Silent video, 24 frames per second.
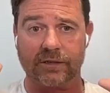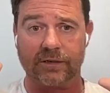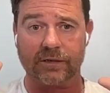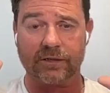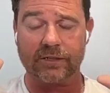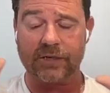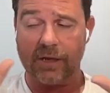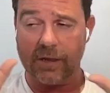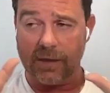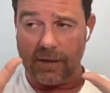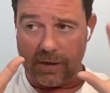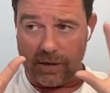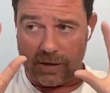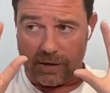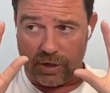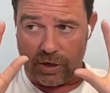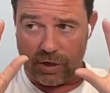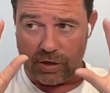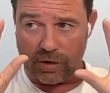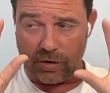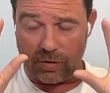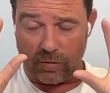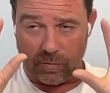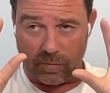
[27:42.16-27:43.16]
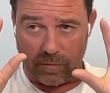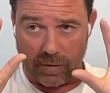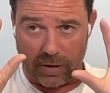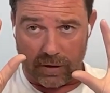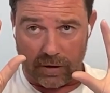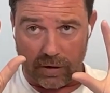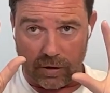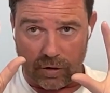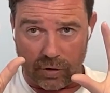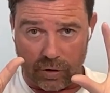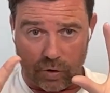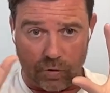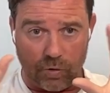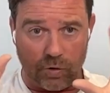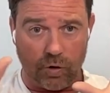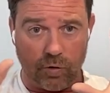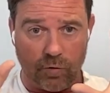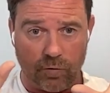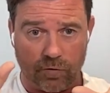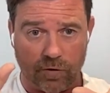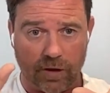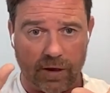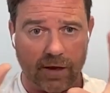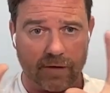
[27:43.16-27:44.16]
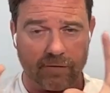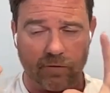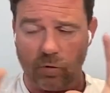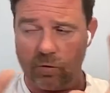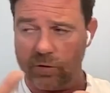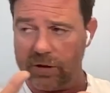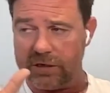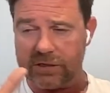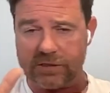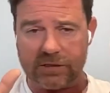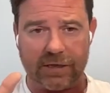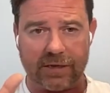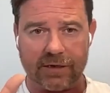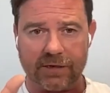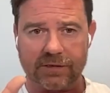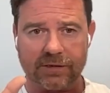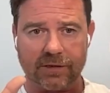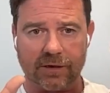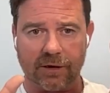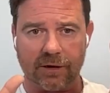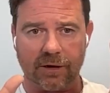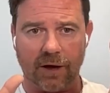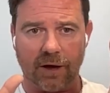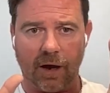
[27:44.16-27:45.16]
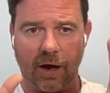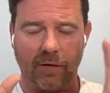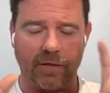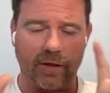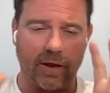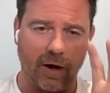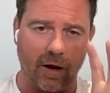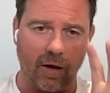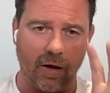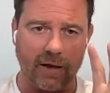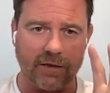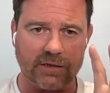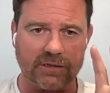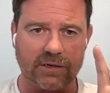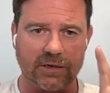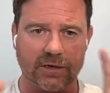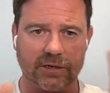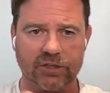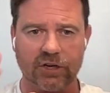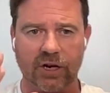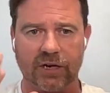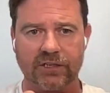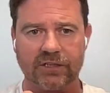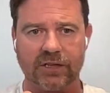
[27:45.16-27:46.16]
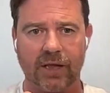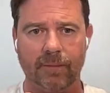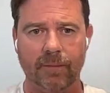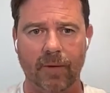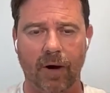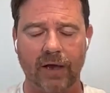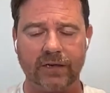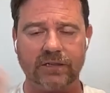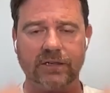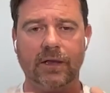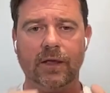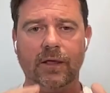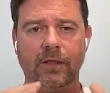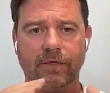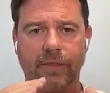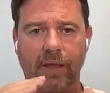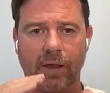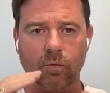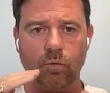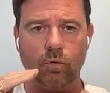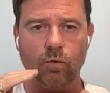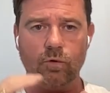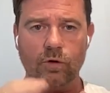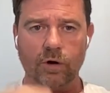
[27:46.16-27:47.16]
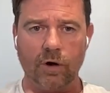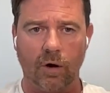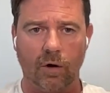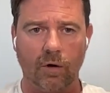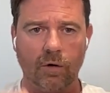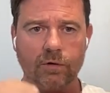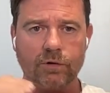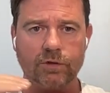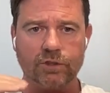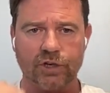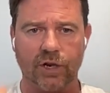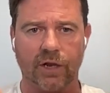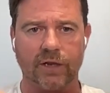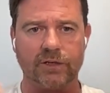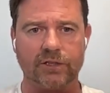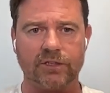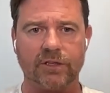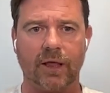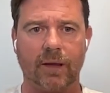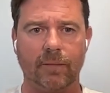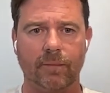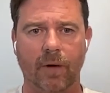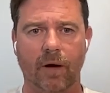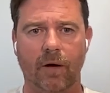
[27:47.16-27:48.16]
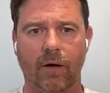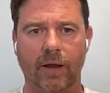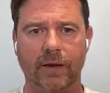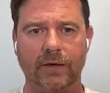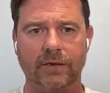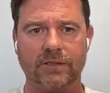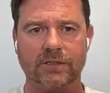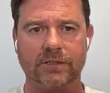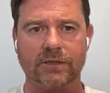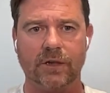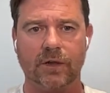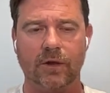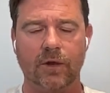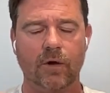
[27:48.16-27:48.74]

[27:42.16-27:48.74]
and you know, you, you, you think of all these things that oh, the client's going to change their mind. They will not change their mind.